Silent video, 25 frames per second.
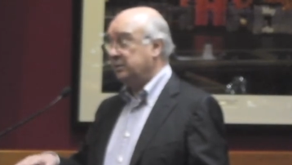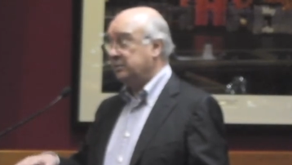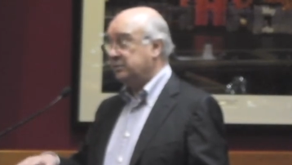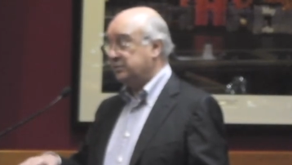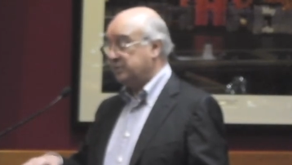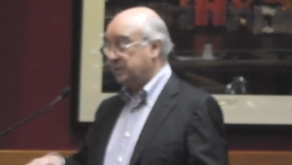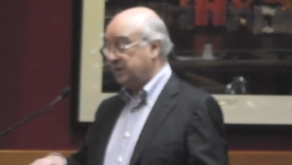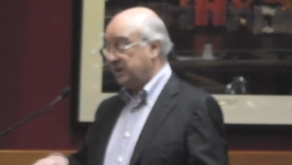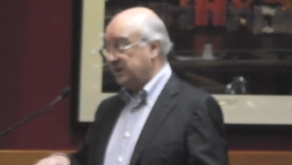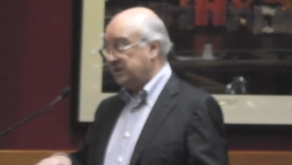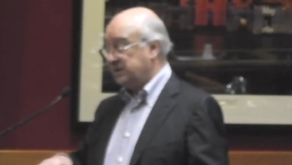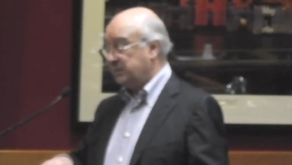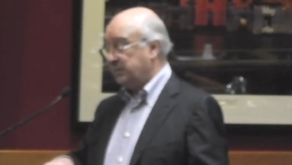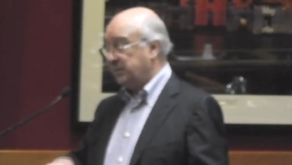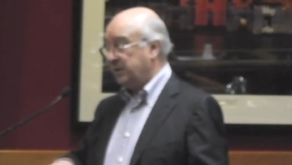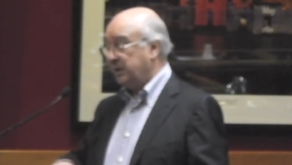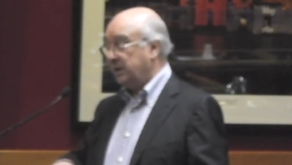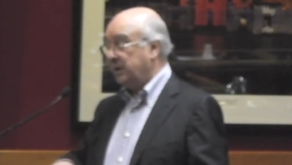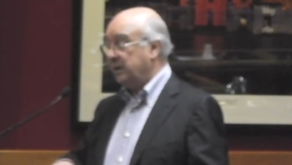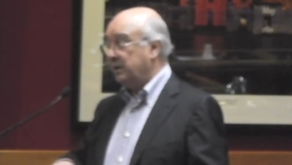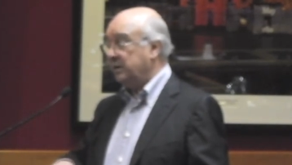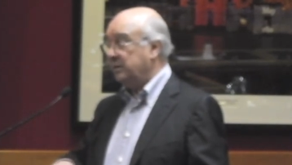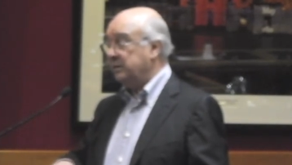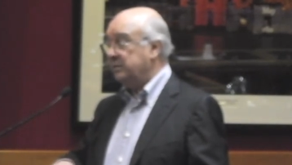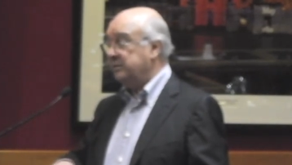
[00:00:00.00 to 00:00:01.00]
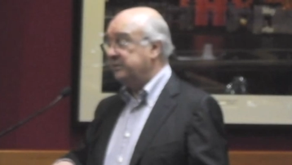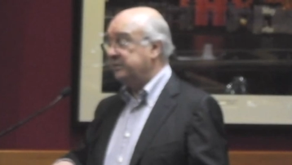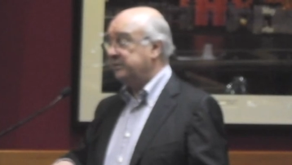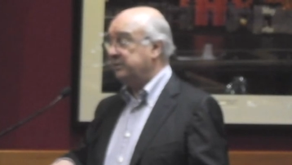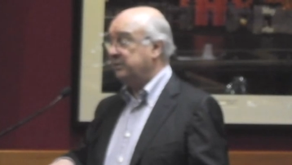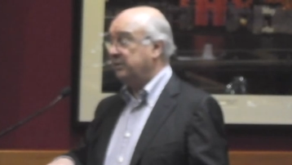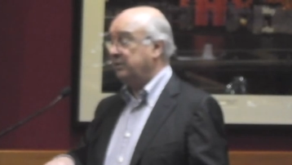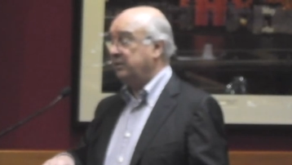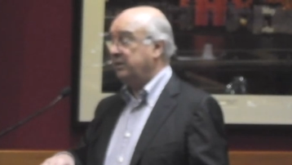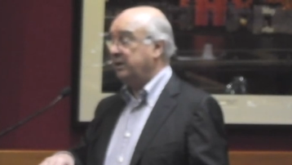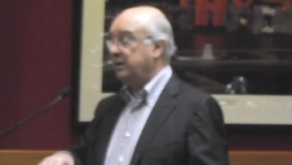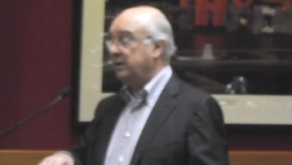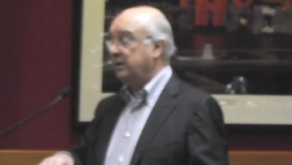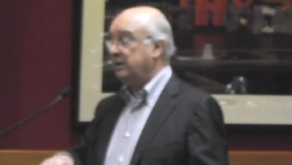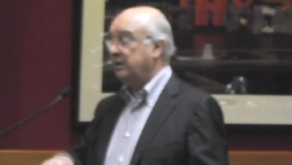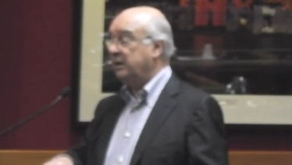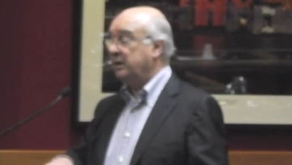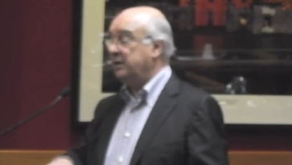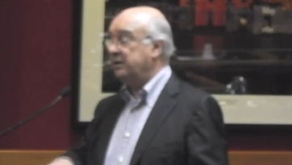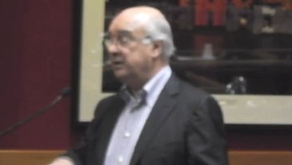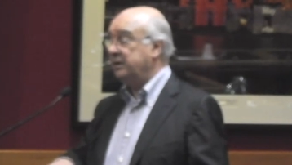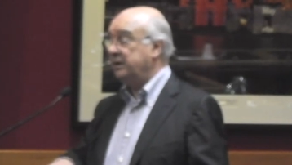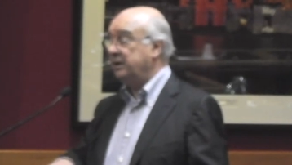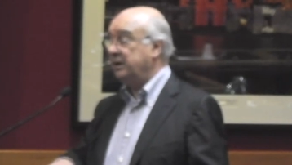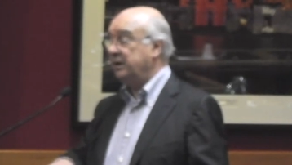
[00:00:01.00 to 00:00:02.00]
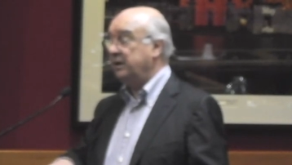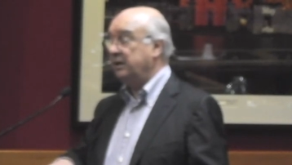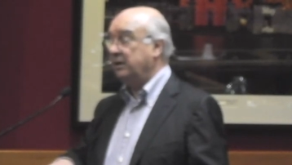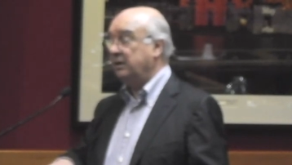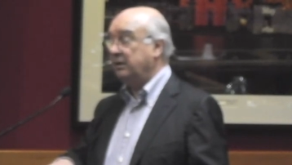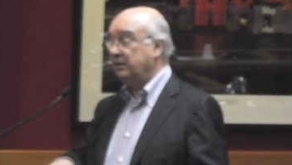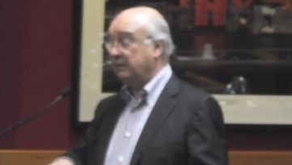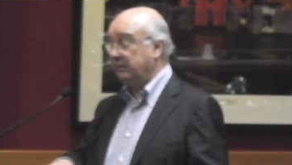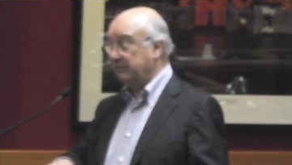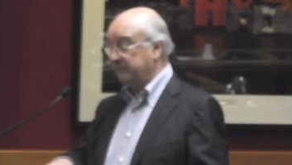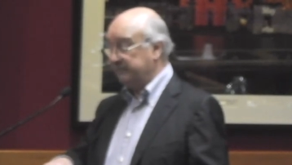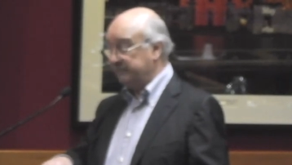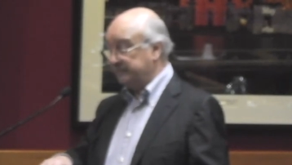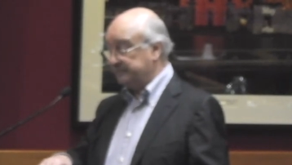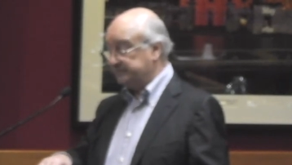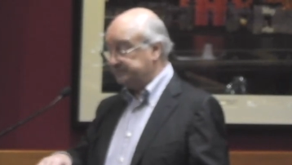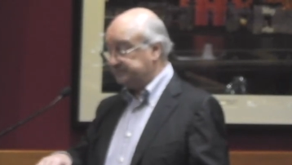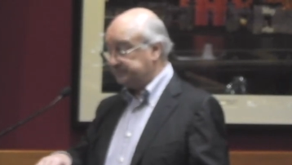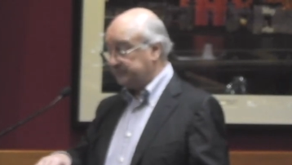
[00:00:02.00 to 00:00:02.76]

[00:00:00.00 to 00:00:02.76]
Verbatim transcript: transpose the idea of